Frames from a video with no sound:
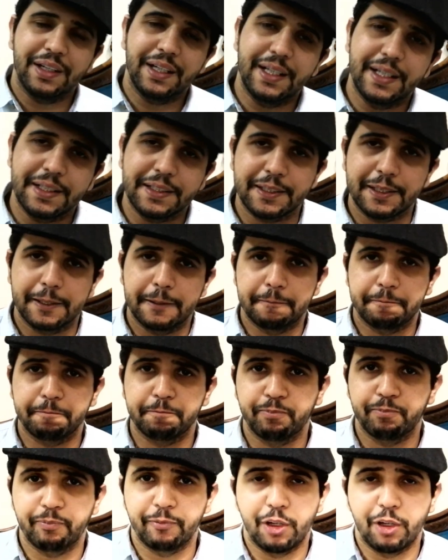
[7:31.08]
is
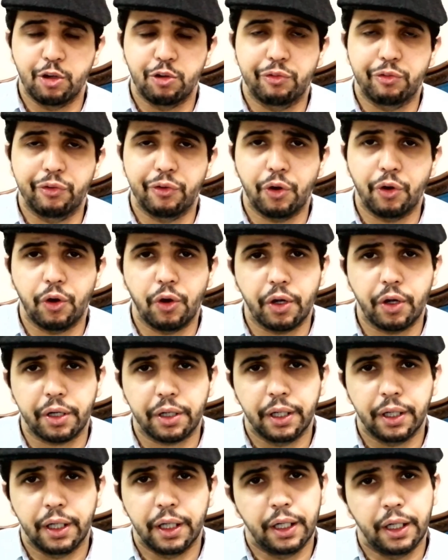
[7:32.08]

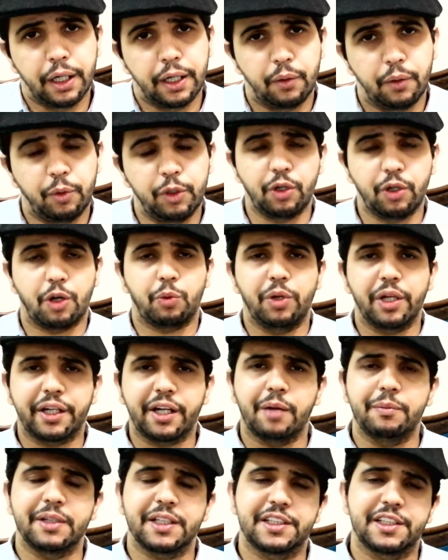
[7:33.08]
for when you are
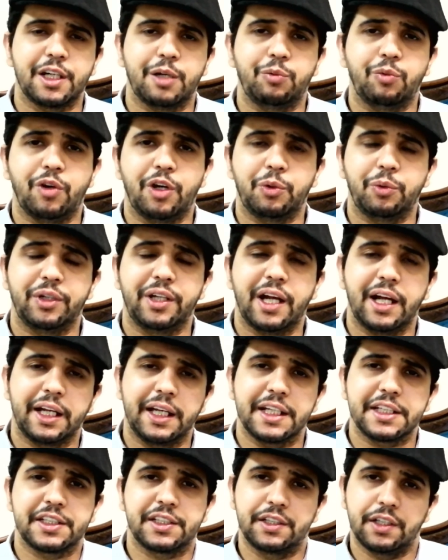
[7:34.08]
welcoming someone, when a
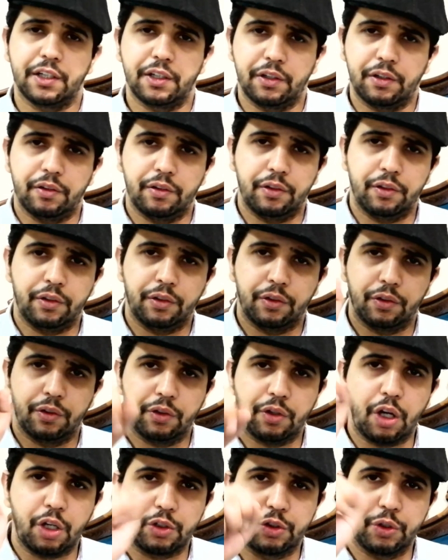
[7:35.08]
guest
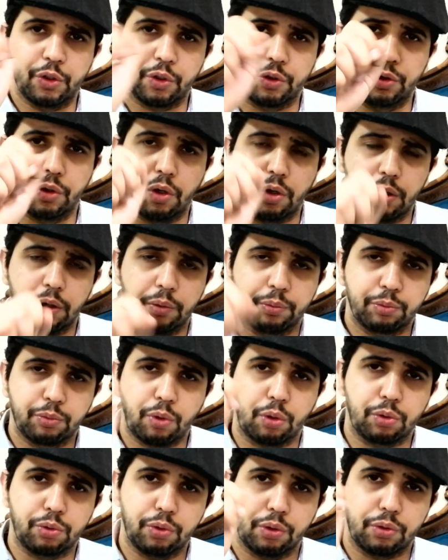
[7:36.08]
knocked your door,
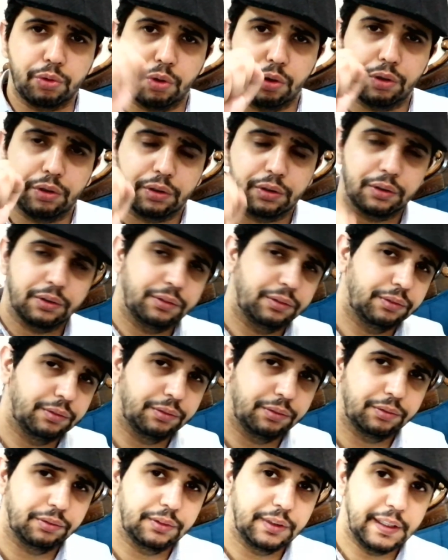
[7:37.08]
tock tock tock,
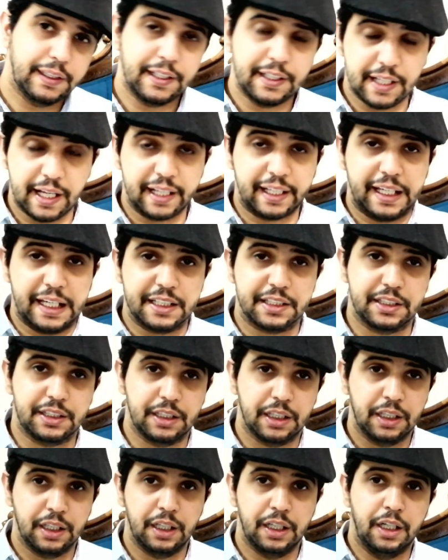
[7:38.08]
a
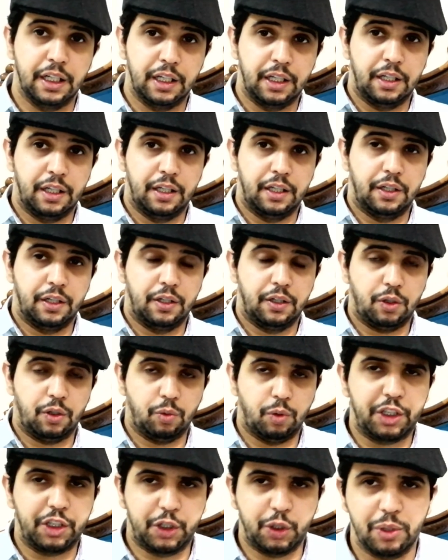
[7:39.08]
guest.
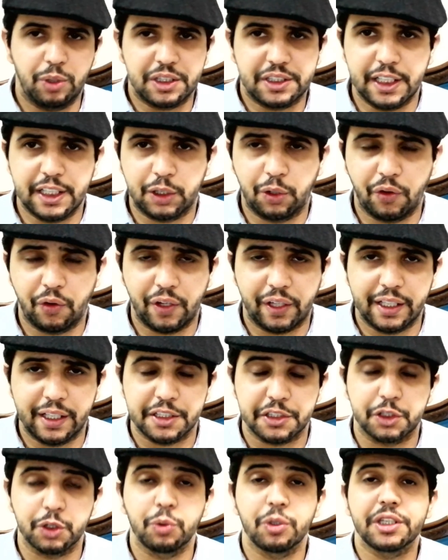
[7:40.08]
What you will say to the
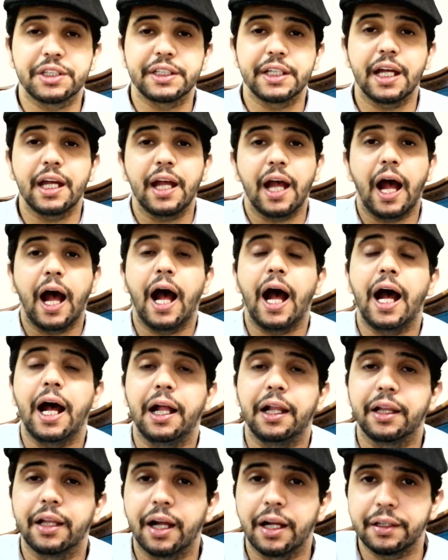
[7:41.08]
guest? You will say
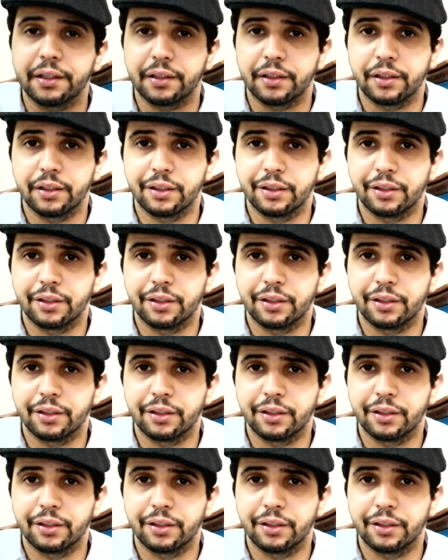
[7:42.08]
ahlan